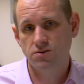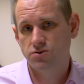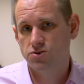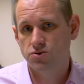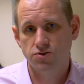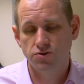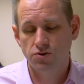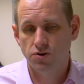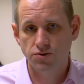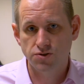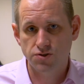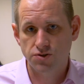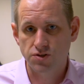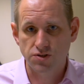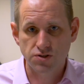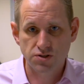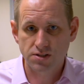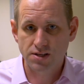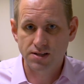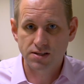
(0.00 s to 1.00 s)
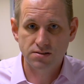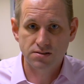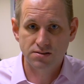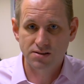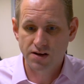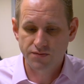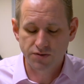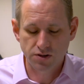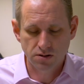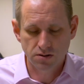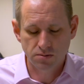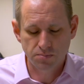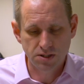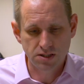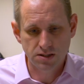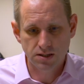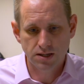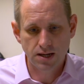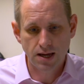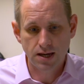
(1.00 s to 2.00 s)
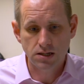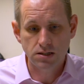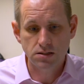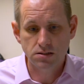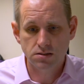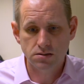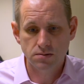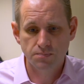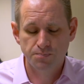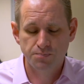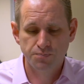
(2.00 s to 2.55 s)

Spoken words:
just nonsense. That's never going to be the case.